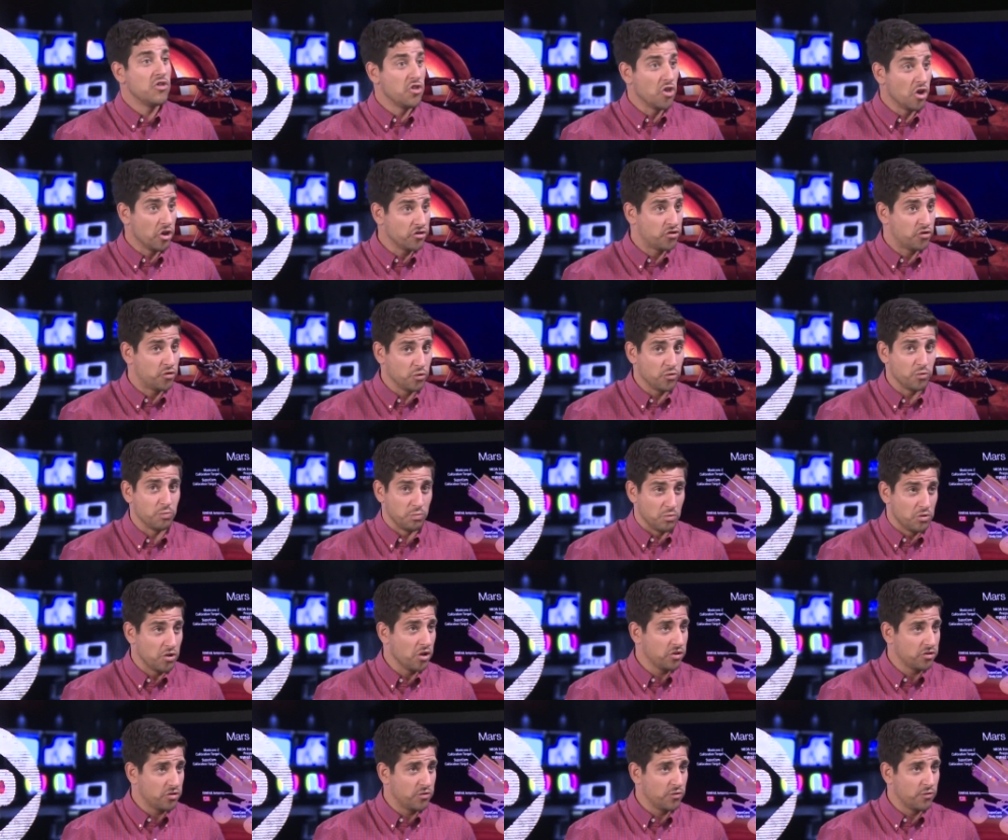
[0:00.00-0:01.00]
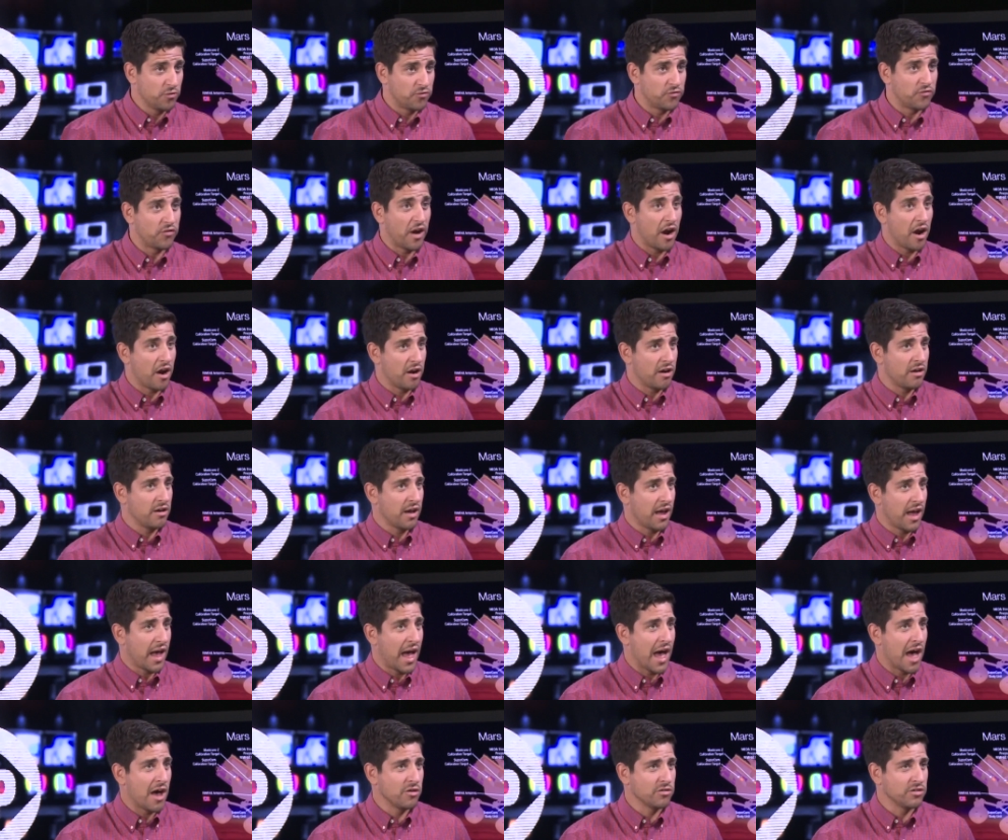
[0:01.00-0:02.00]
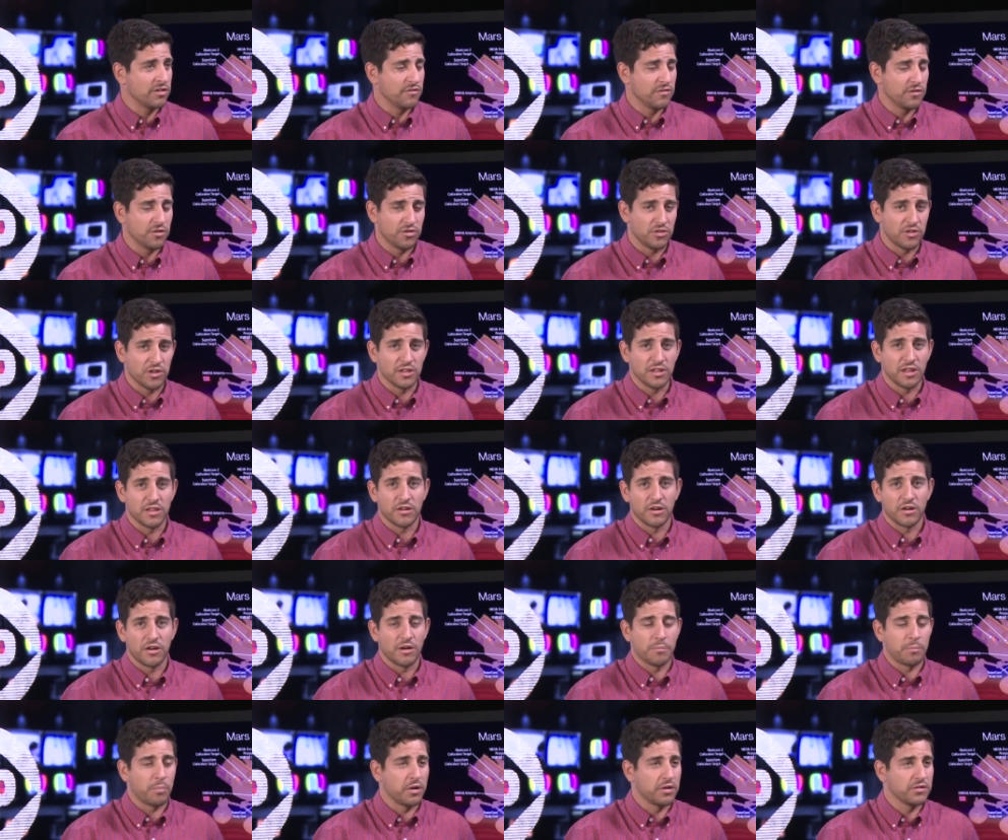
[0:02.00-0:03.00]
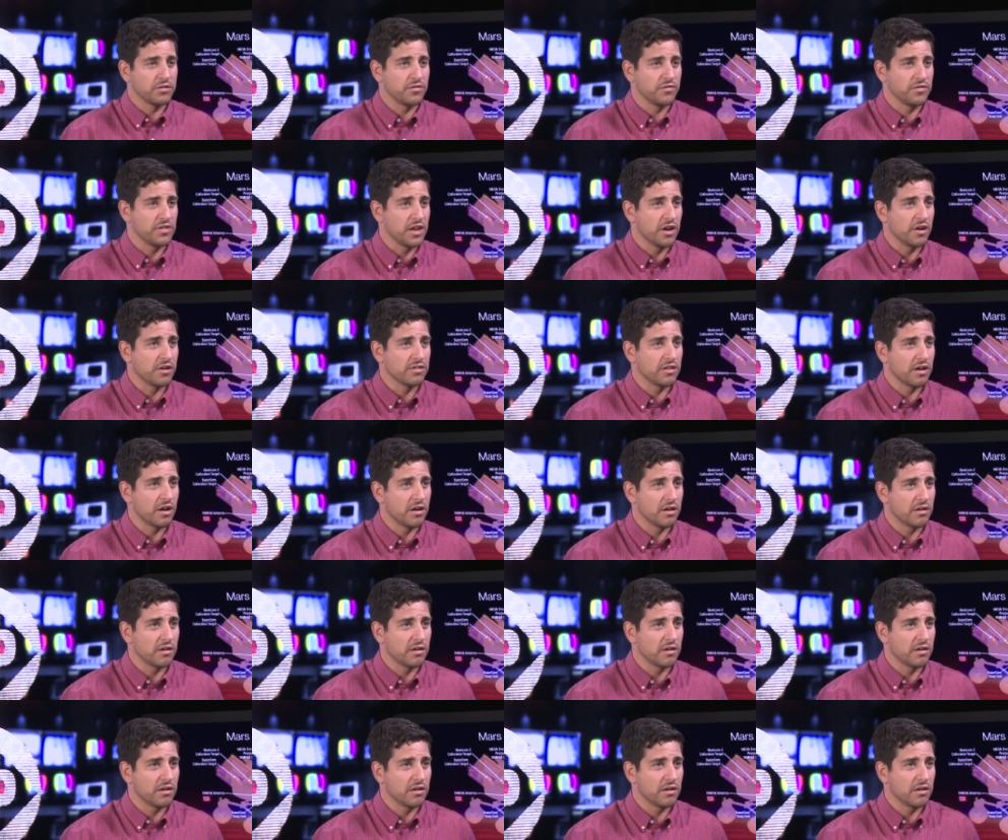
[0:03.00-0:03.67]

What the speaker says: Not too far out if you think that there are parts of the Earth that are...